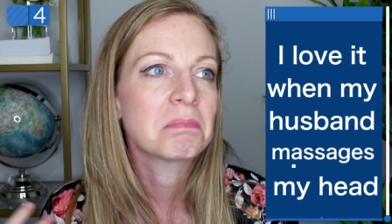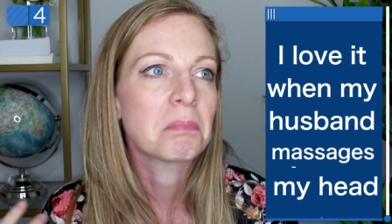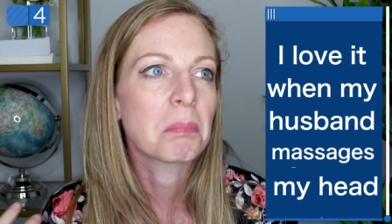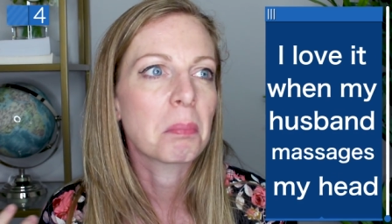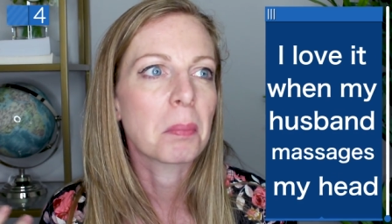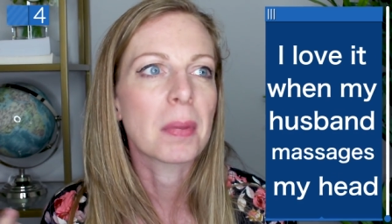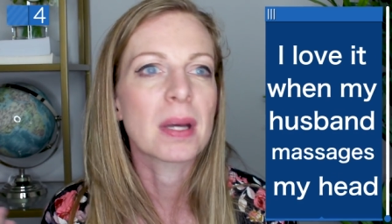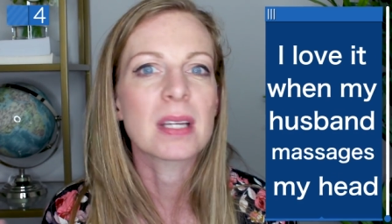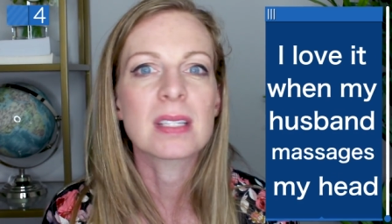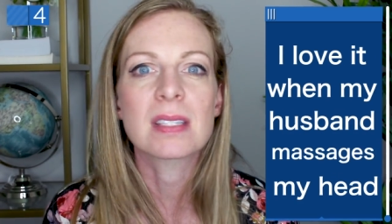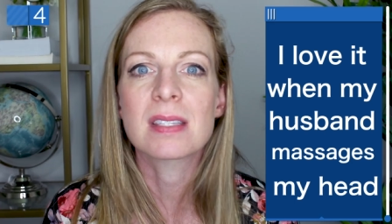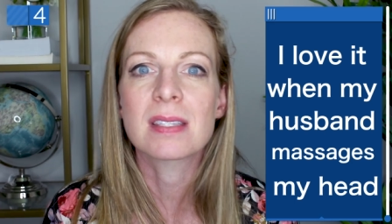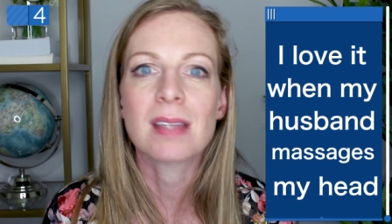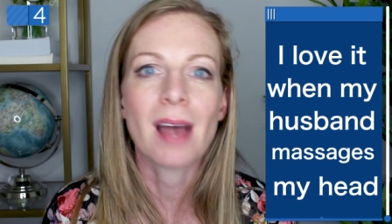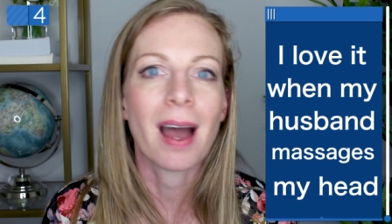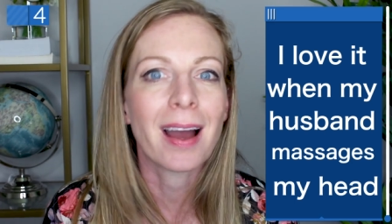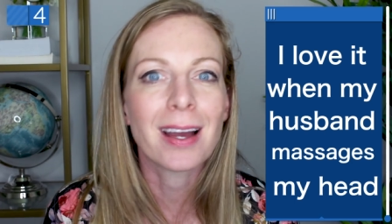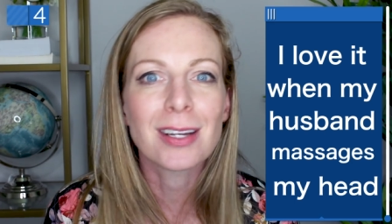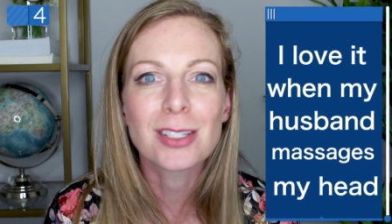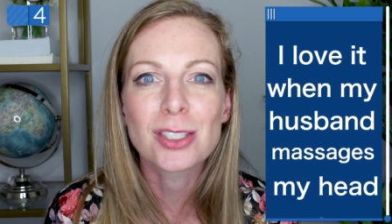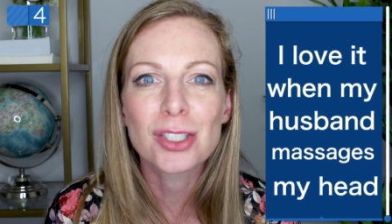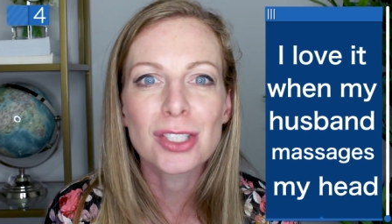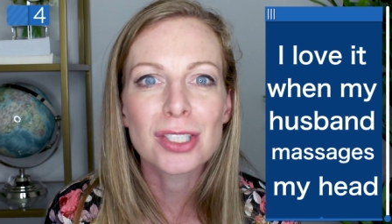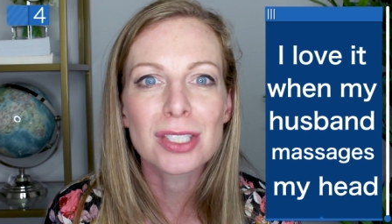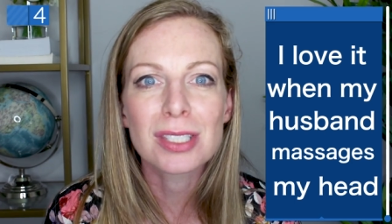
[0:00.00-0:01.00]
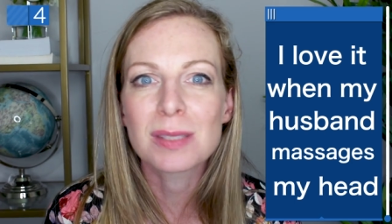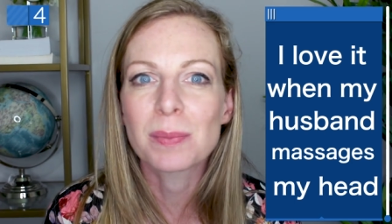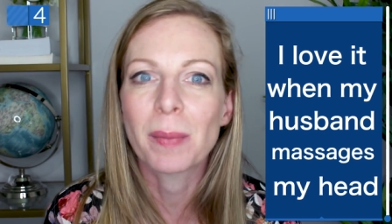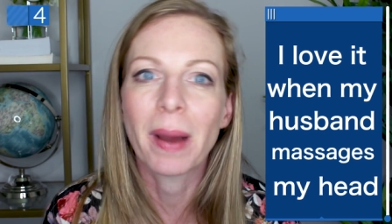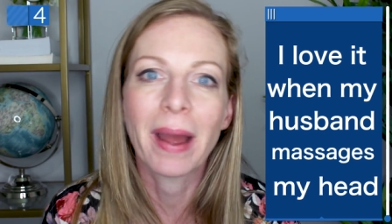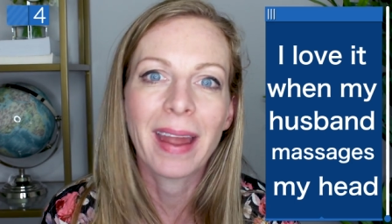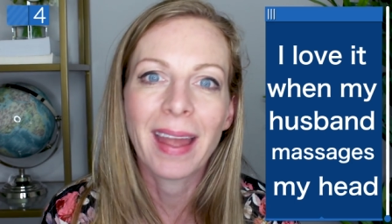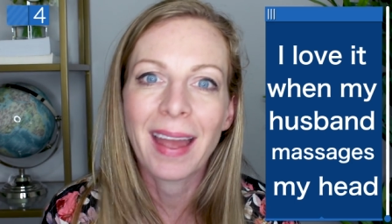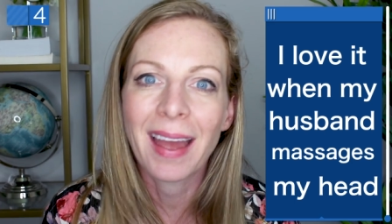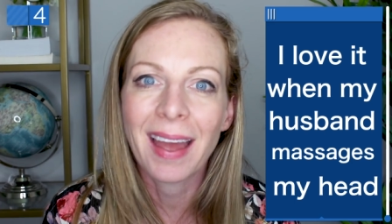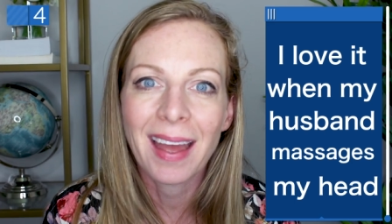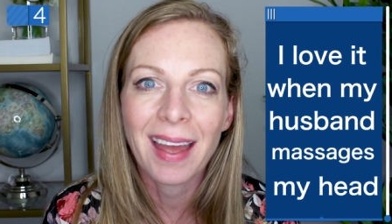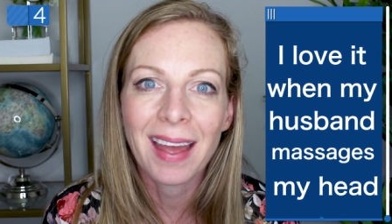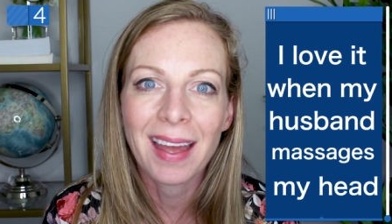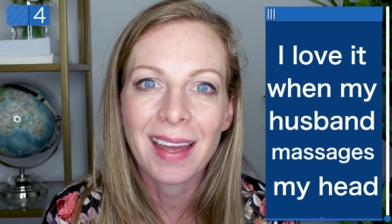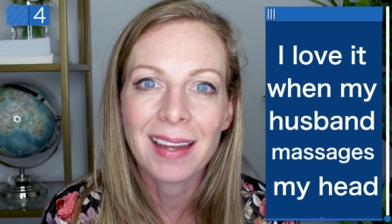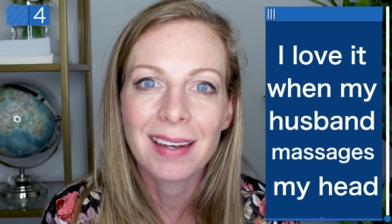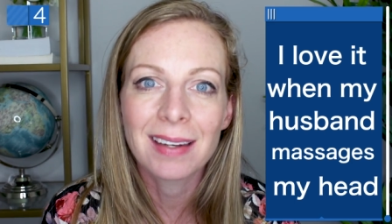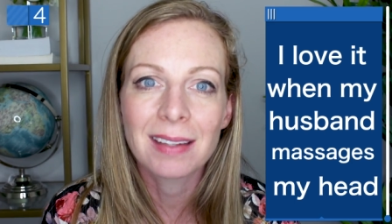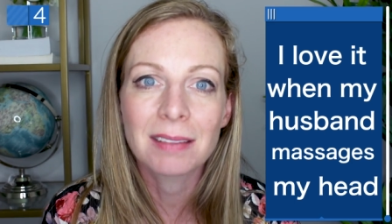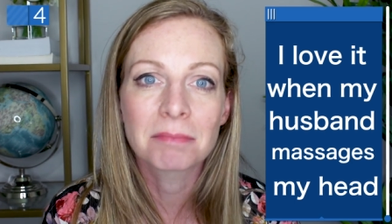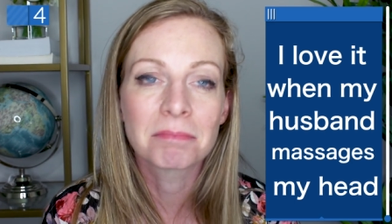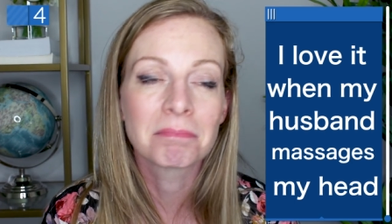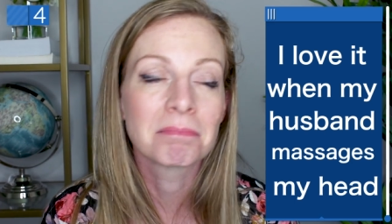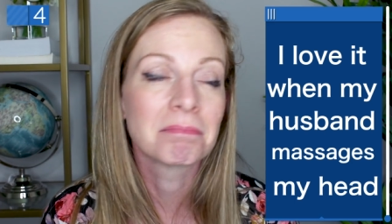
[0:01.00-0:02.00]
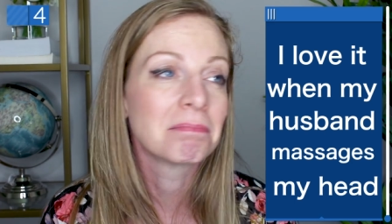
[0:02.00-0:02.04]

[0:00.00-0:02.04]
massages my head.